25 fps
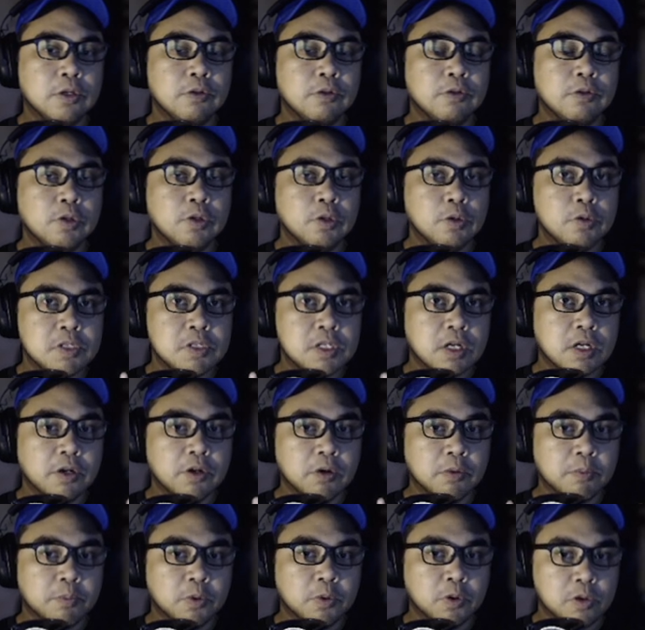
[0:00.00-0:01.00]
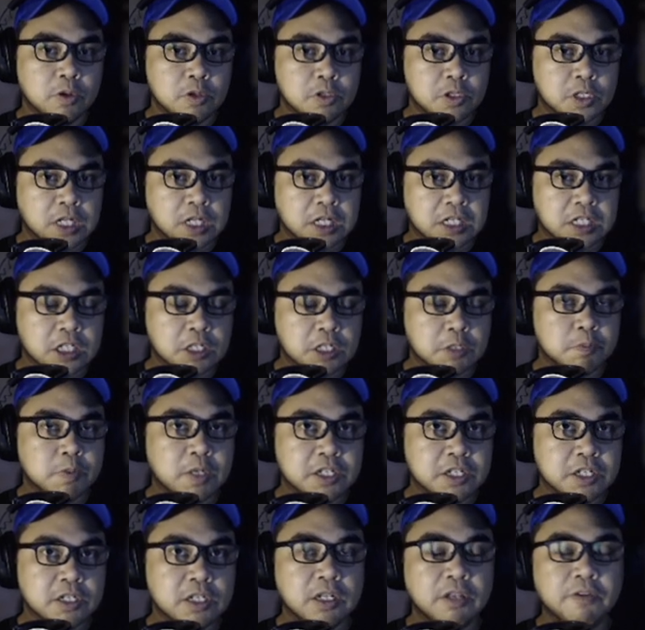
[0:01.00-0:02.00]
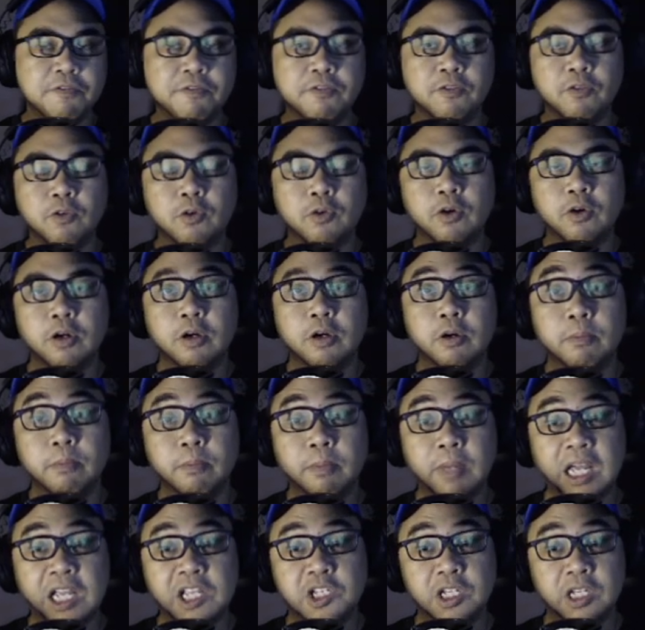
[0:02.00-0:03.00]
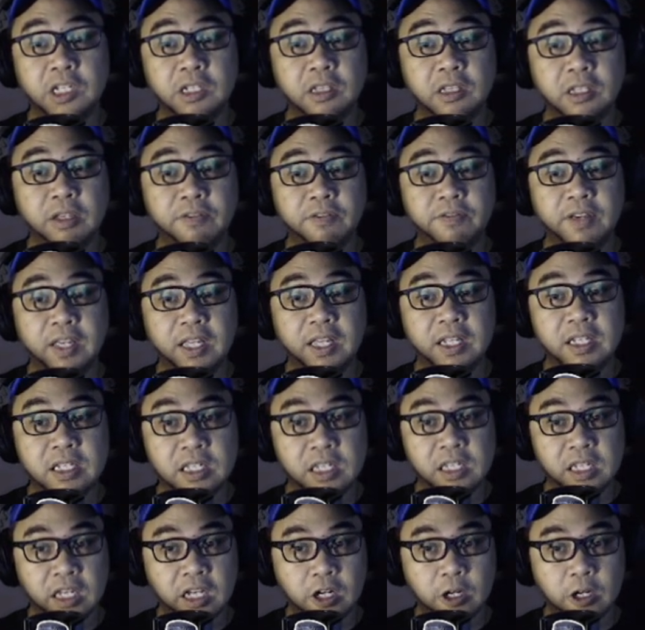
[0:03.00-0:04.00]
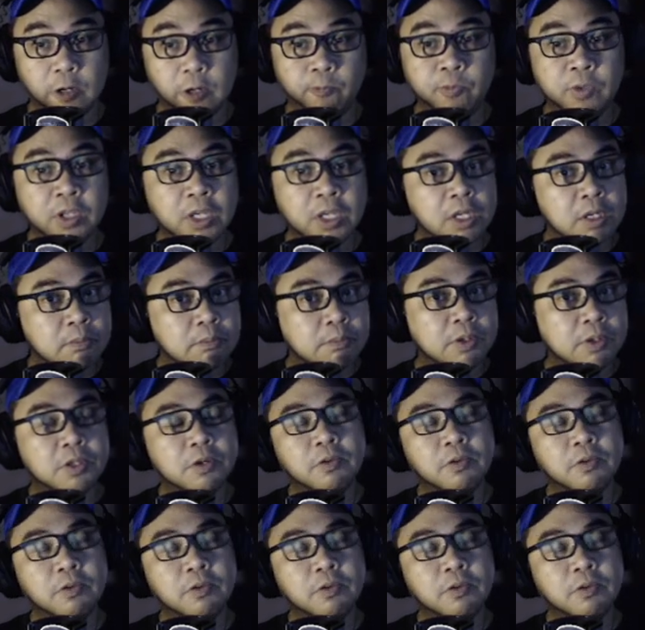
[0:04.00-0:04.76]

those are your projects, especially for magic defense here. But the